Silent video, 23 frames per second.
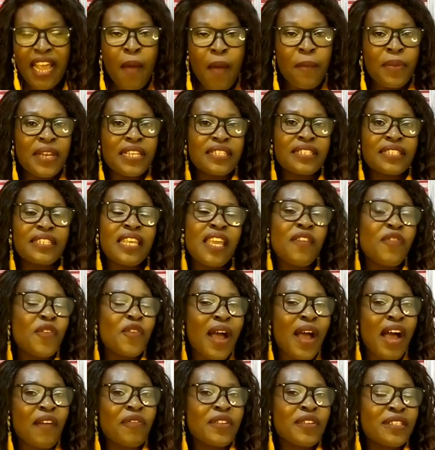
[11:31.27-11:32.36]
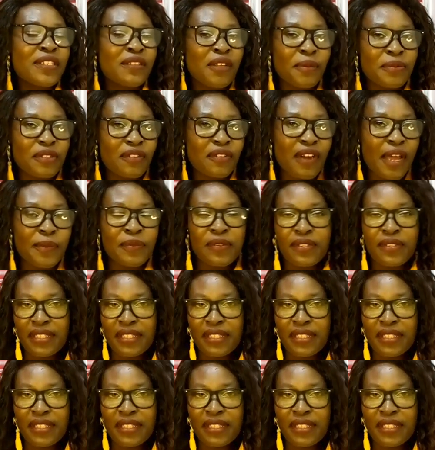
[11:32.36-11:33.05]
Please, if you haven't subscribed to